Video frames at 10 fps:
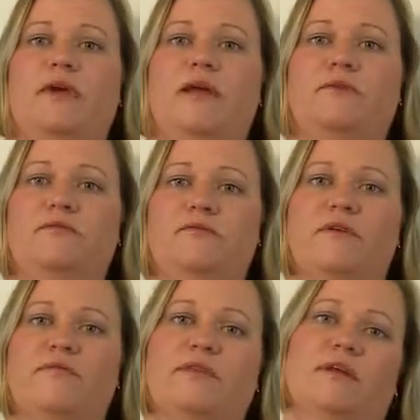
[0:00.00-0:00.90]
I used
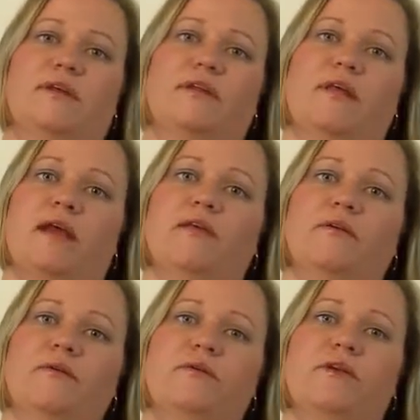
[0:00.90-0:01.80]
everything that I
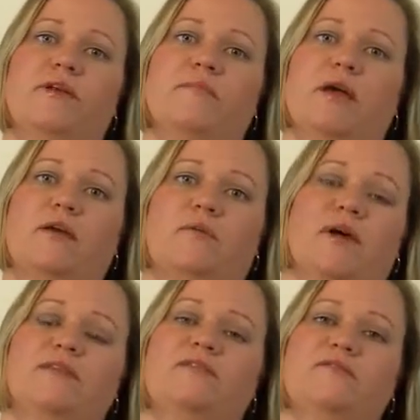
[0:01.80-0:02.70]
learned in my
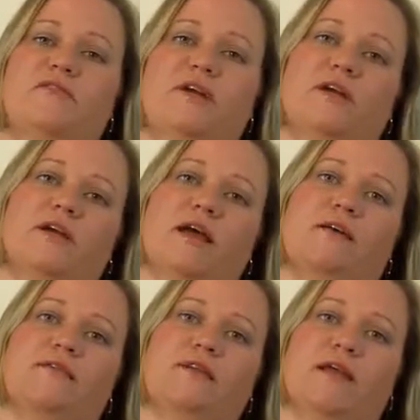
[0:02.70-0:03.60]
quest to figure it
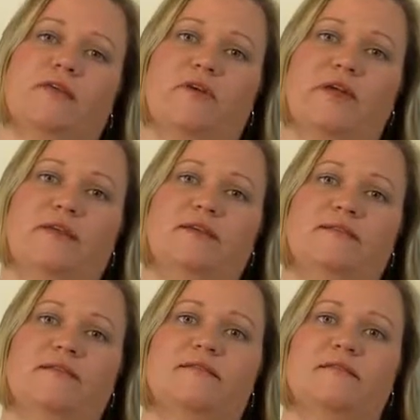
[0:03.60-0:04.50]
out and I created a
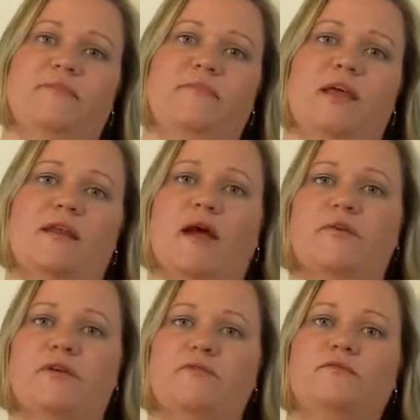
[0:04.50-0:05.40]
system and
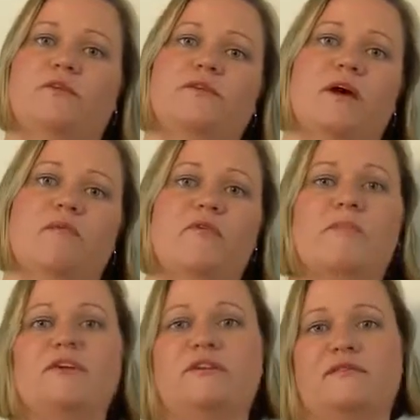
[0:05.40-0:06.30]
now I use it to help
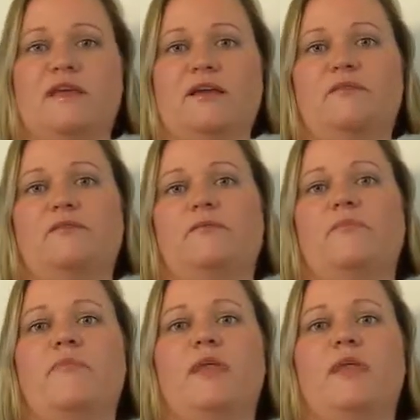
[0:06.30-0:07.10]
women just like you